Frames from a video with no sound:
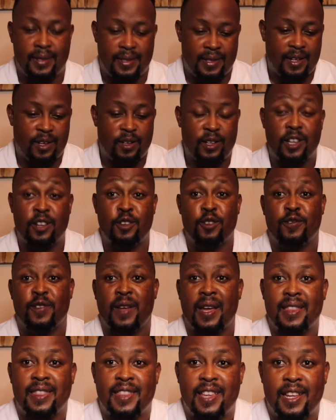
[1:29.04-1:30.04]
Now that we've
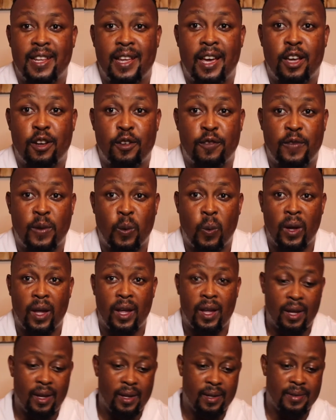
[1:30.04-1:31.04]
got that out of the
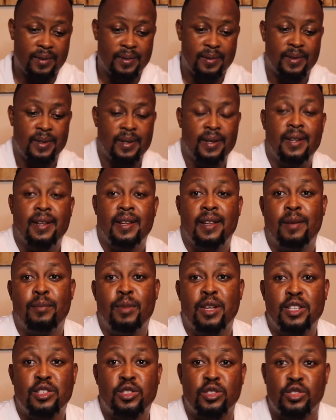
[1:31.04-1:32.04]
way, let
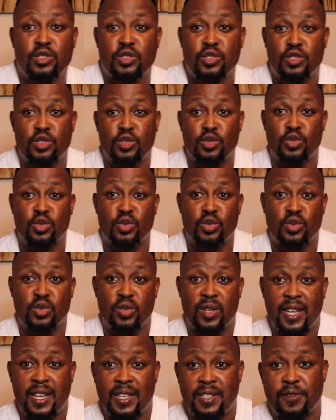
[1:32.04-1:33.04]
me introduce you to
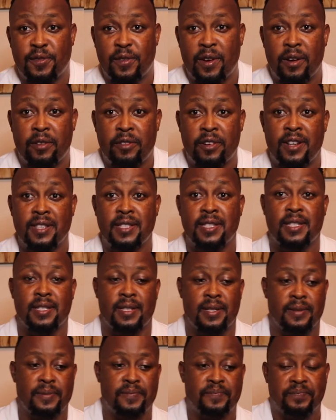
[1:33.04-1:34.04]
today's
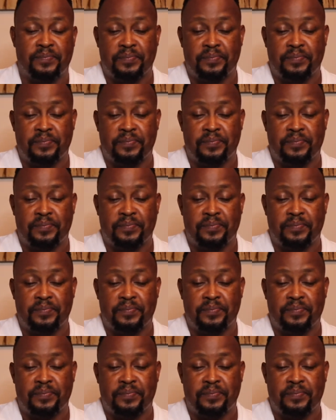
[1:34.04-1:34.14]
fragrance.